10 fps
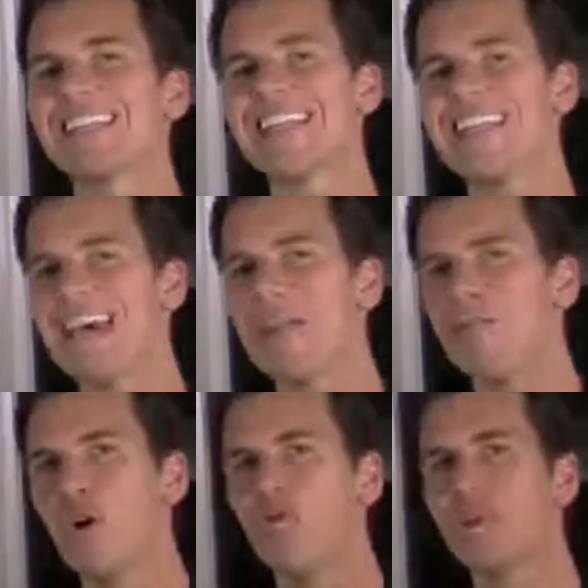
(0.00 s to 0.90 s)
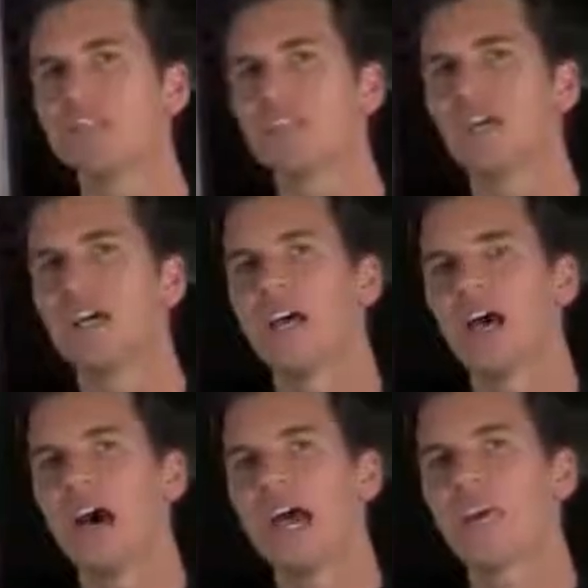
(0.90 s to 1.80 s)
And in that moment,
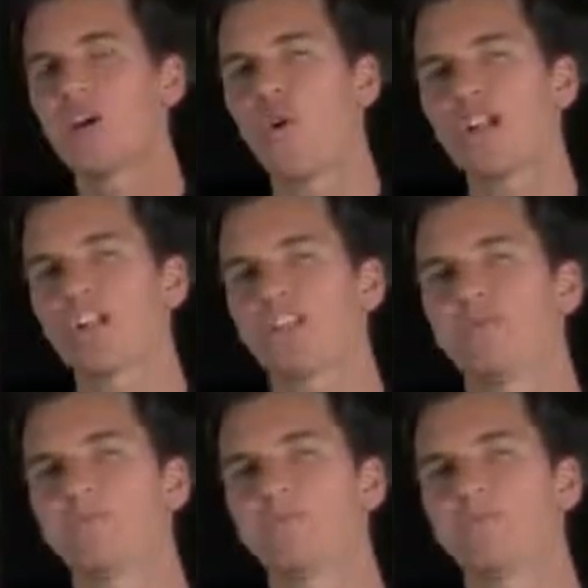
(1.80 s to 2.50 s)
I had a question.